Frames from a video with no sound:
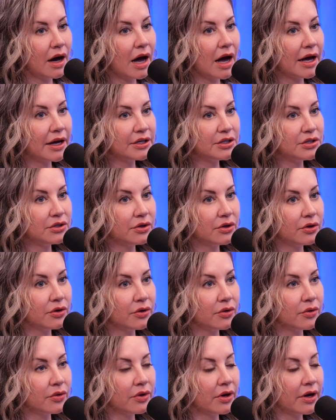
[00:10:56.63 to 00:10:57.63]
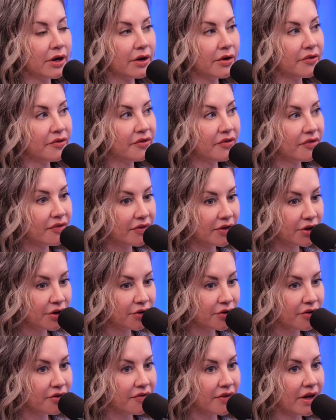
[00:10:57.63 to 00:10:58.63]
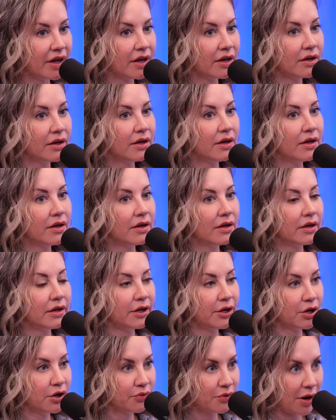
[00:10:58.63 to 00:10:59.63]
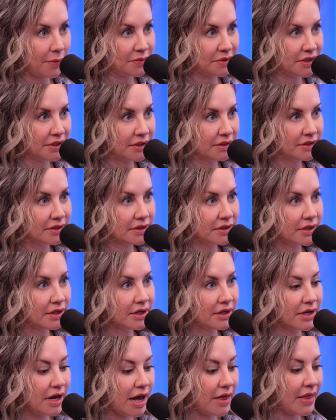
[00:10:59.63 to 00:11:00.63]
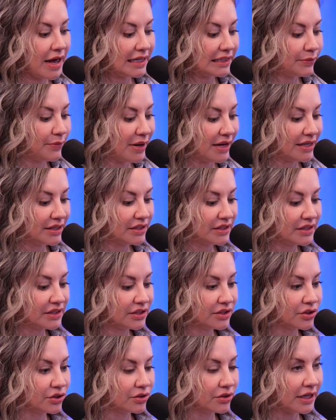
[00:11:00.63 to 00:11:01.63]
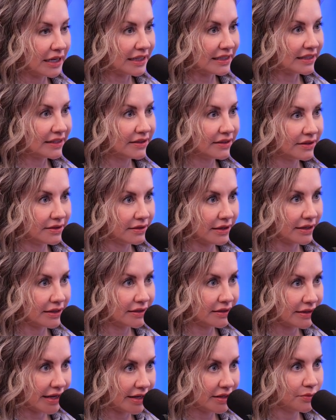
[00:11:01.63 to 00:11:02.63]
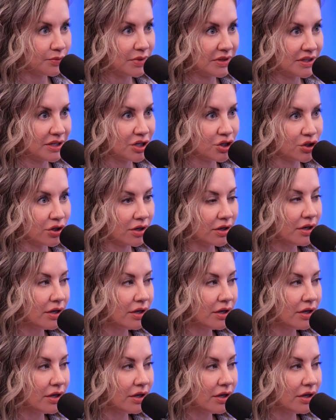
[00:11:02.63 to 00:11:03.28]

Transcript: I do a figure of 8 interrupteds, and that's my like set position.